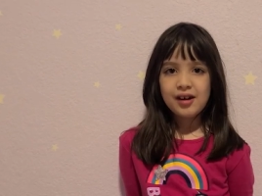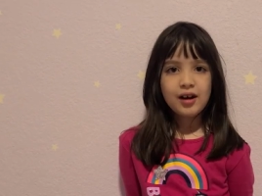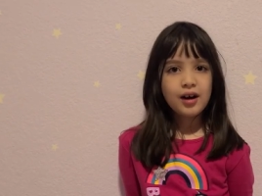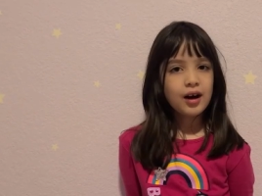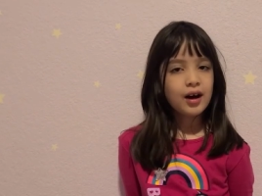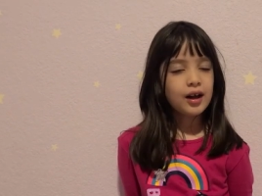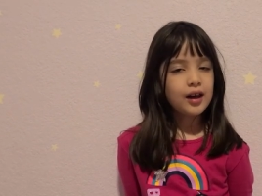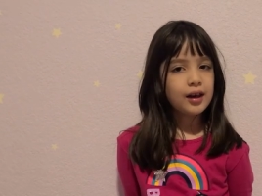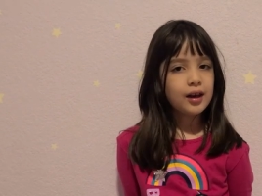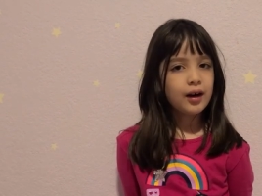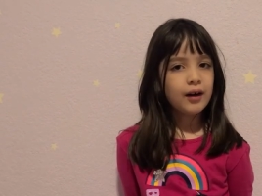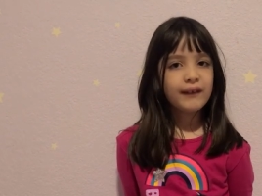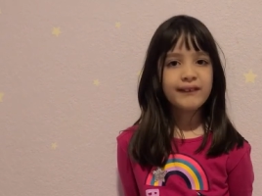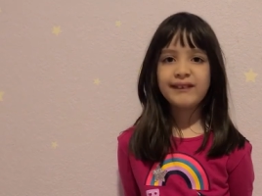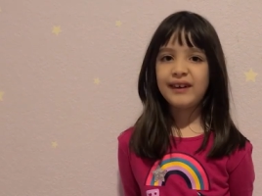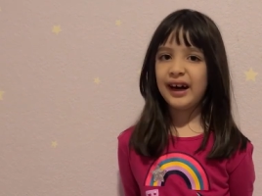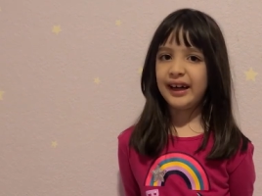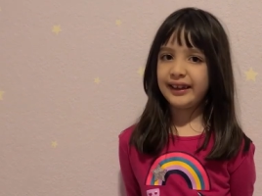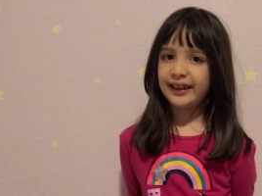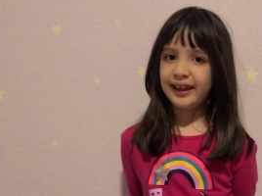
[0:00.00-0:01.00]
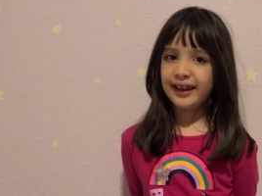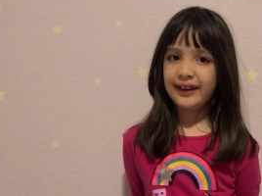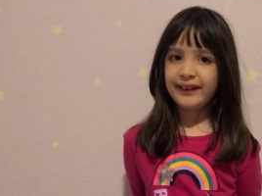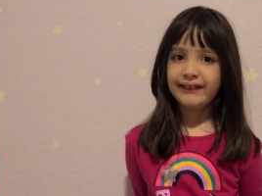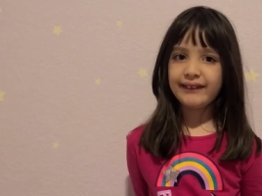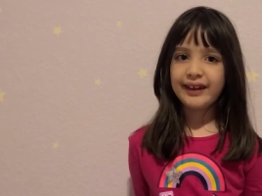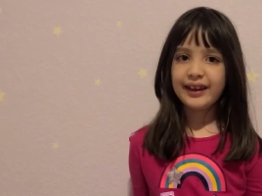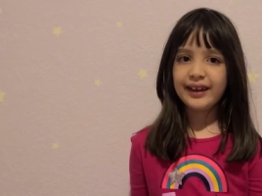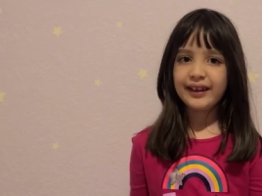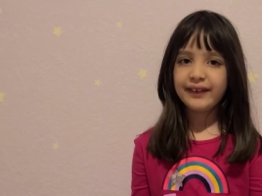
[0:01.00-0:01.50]
Hello, my name
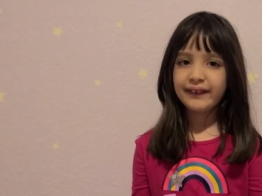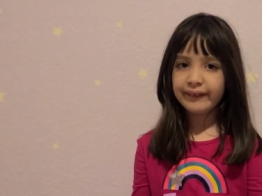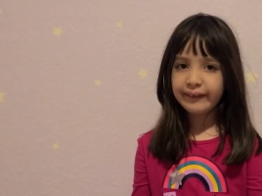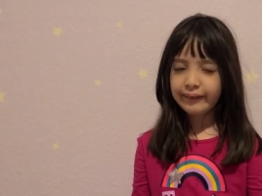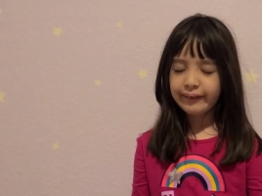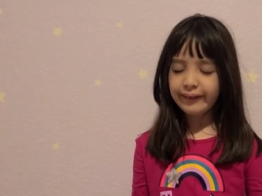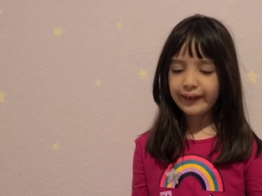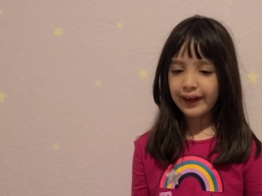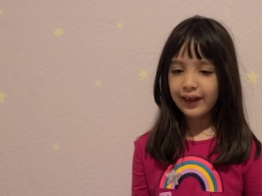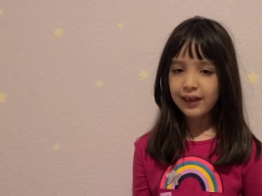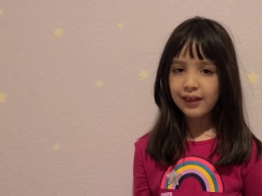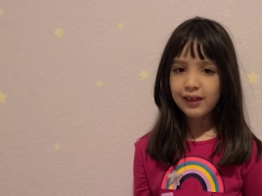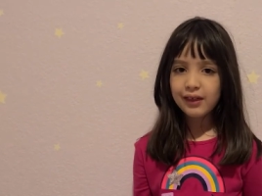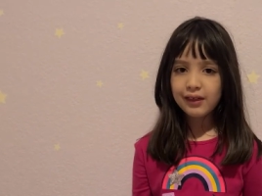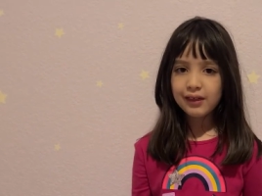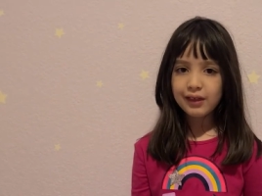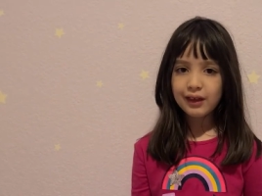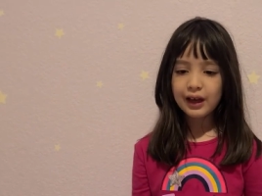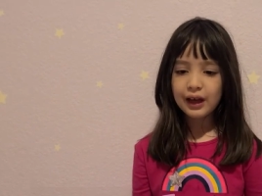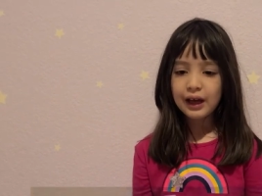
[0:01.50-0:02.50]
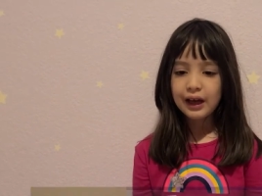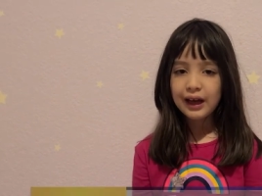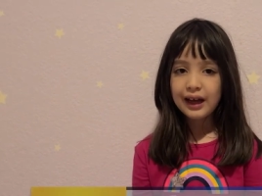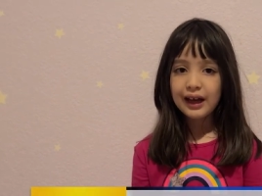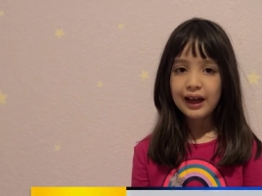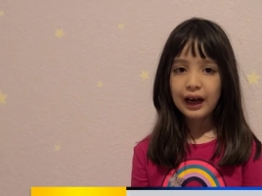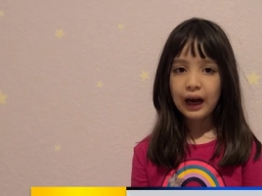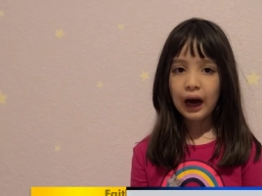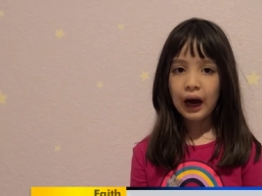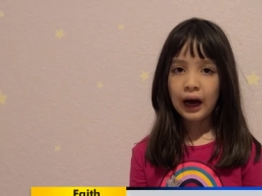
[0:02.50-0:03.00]
is Faith.
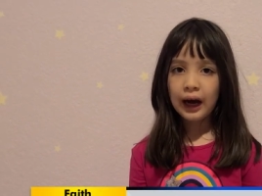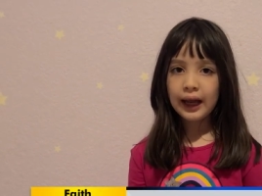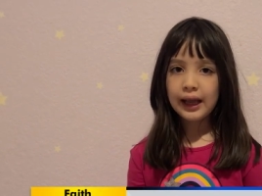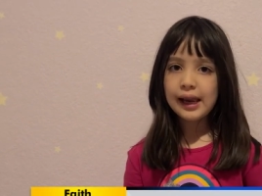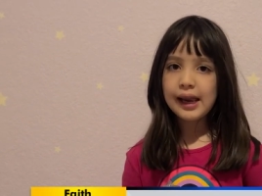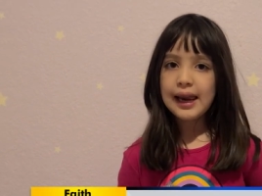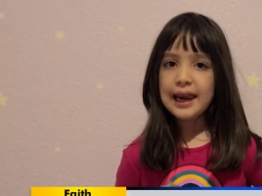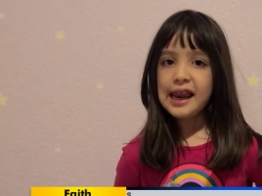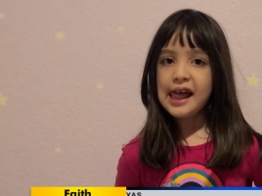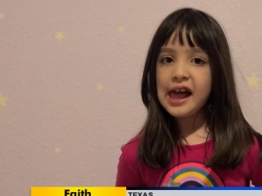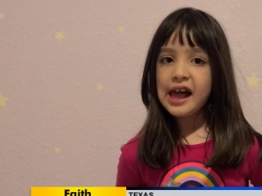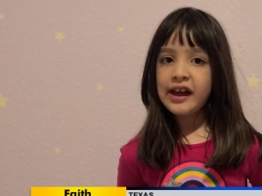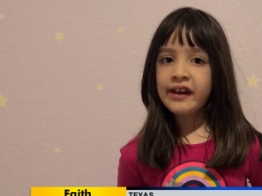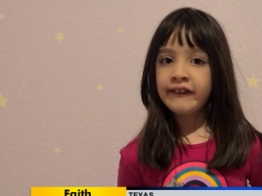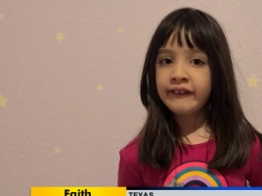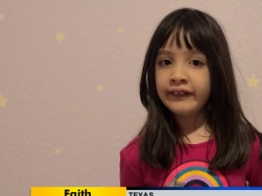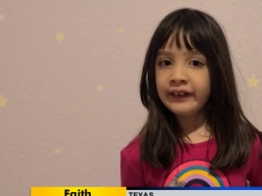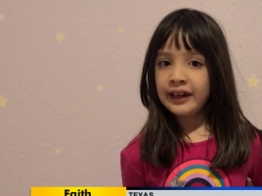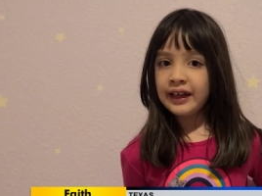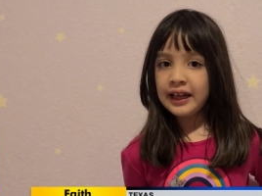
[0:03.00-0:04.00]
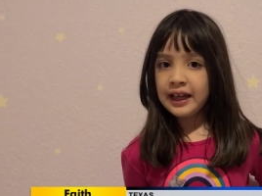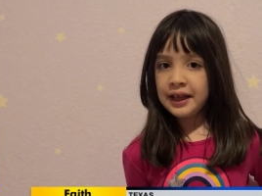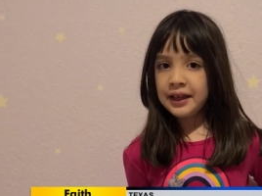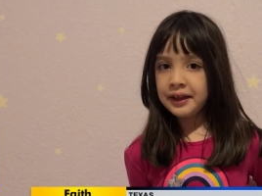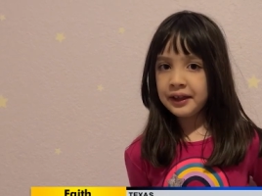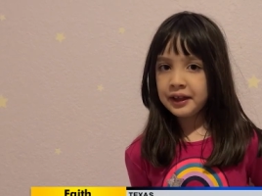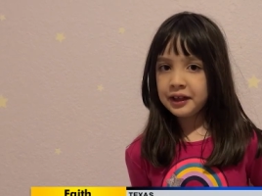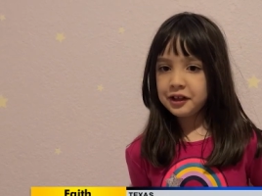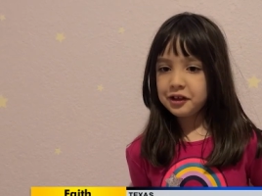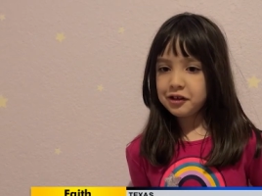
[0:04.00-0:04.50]
I live
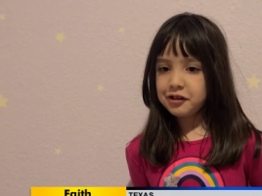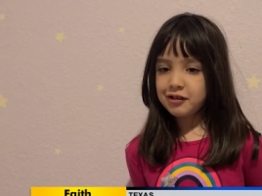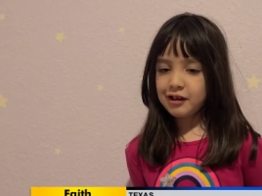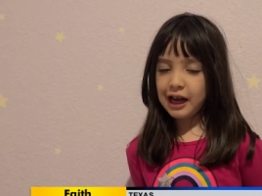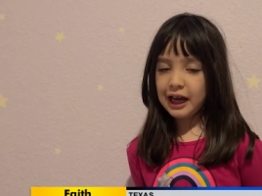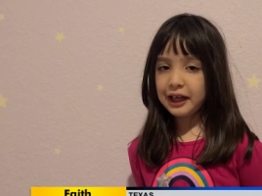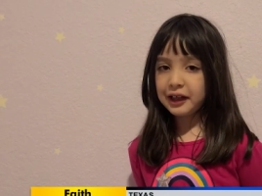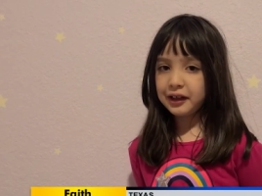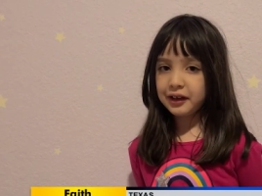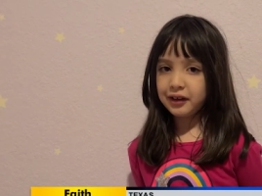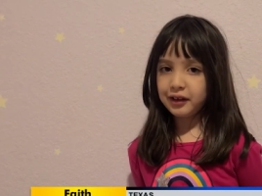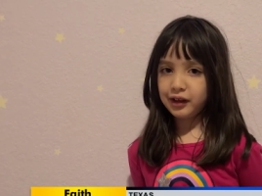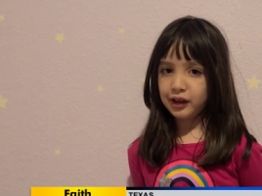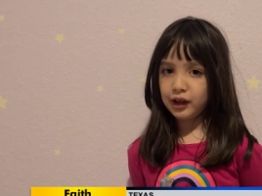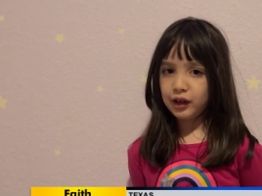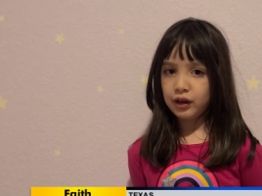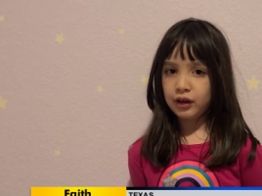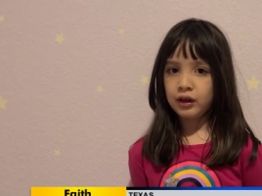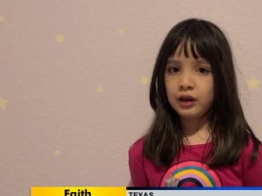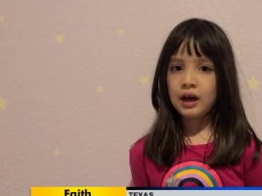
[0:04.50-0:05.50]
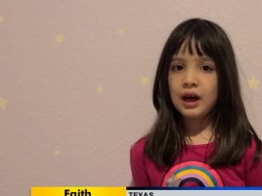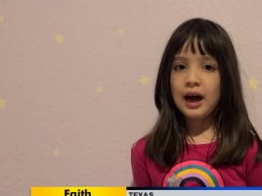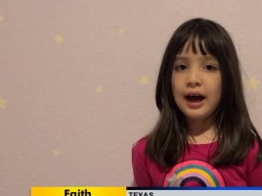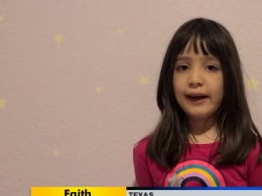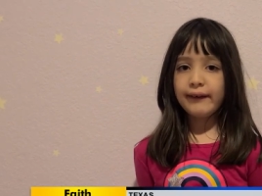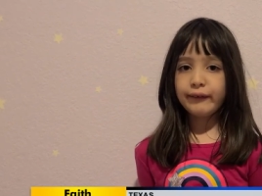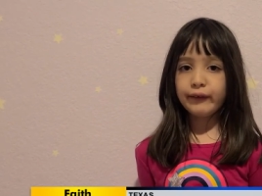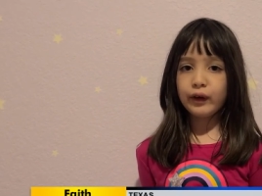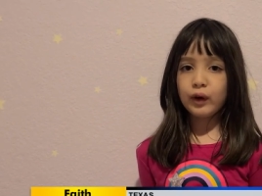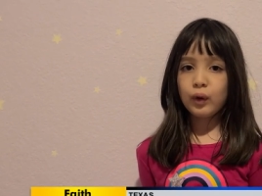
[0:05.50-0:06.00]
in Texas. I
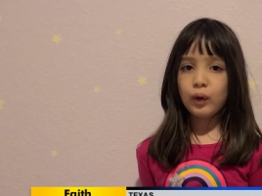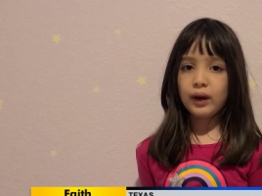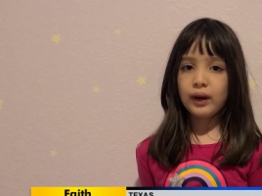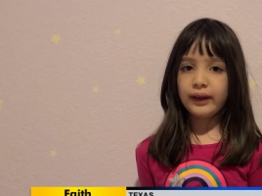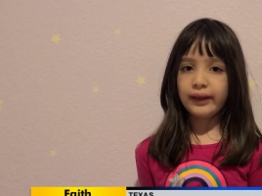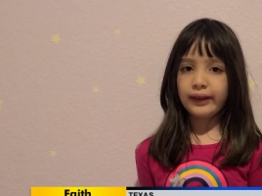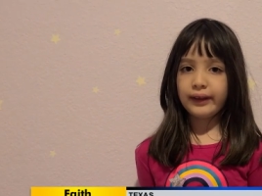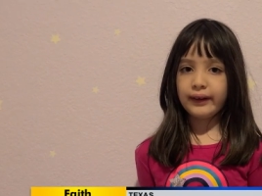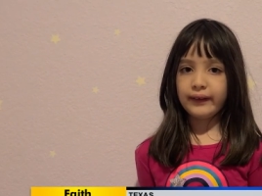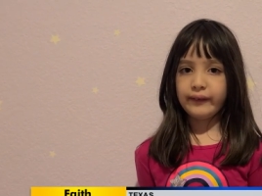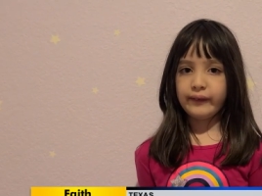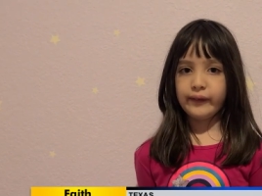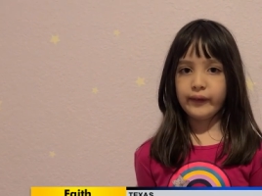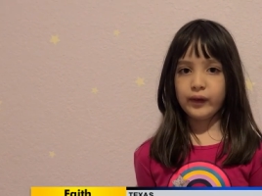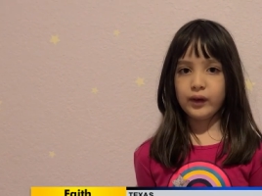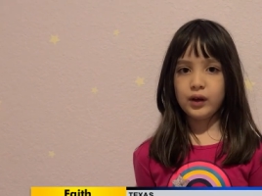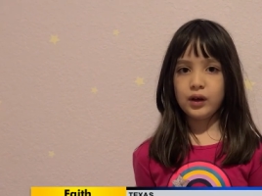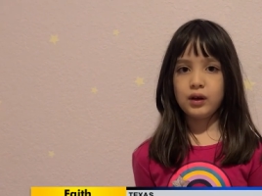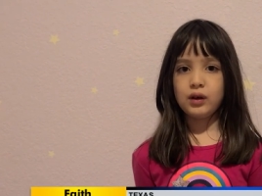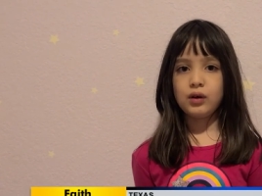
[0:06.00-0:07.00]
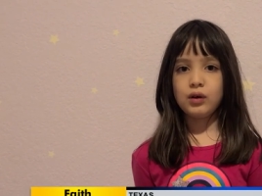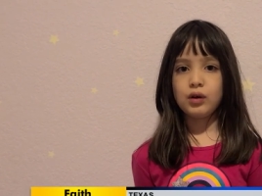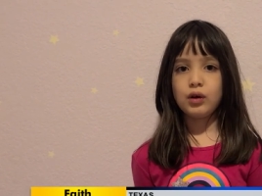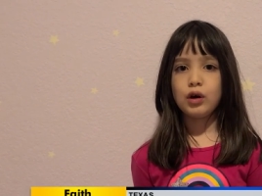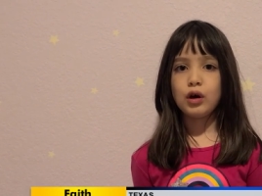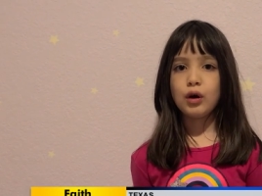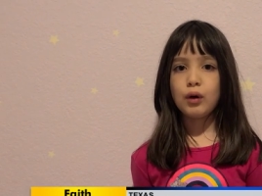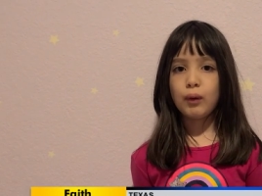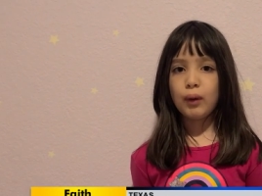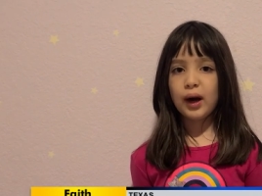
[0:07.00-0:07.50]
have a question for you.
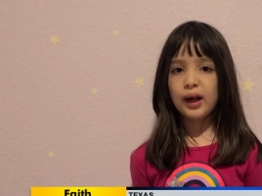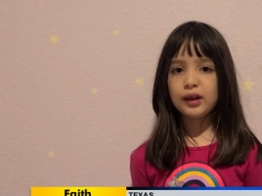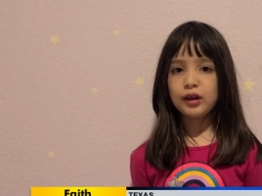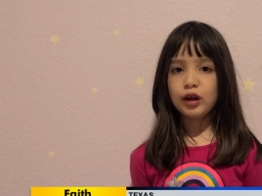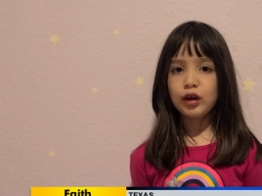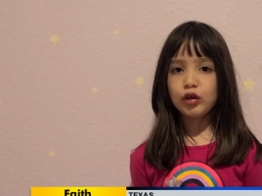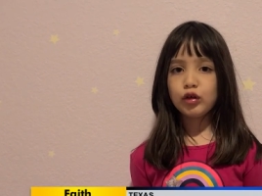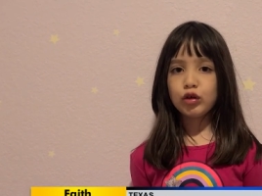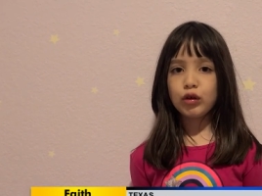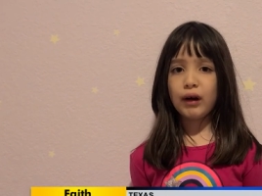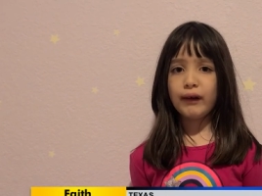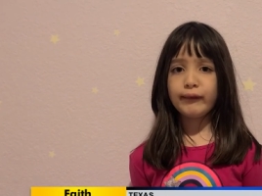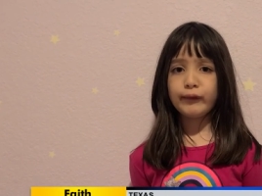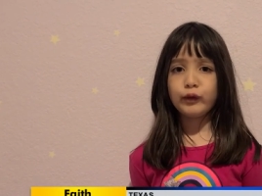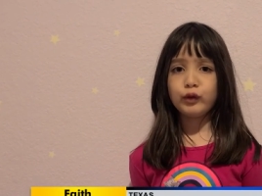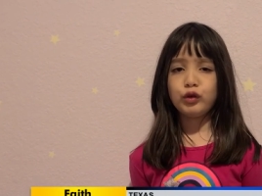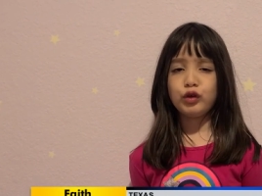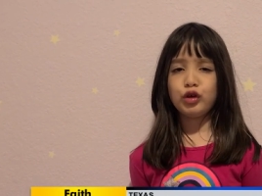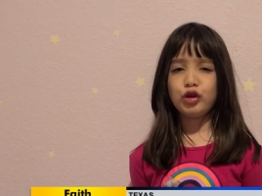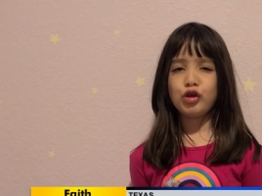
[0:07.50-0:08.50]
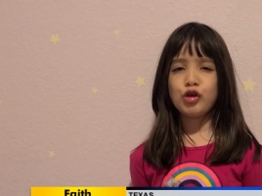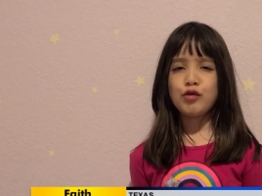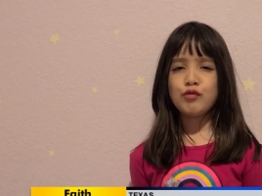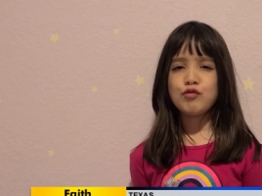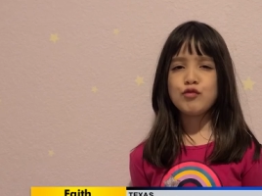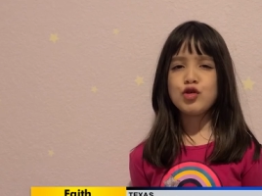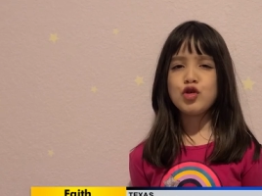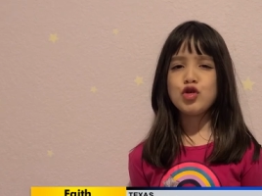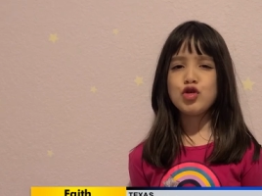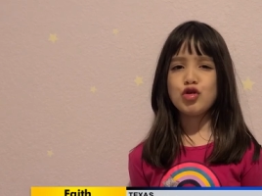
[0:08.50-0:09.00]
Why do you travel to the
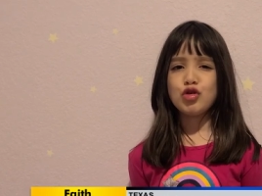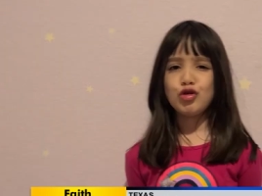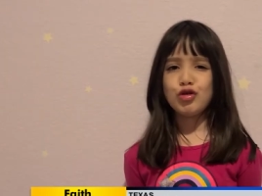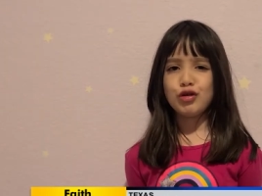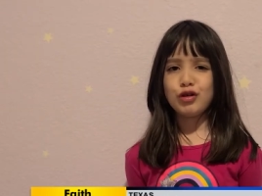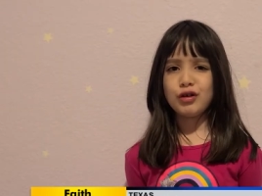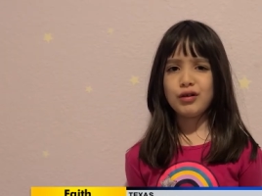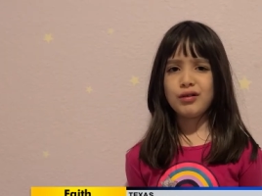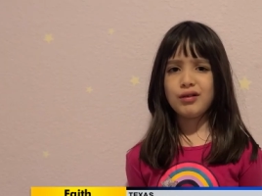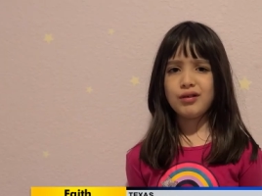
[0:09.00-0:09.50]
moon?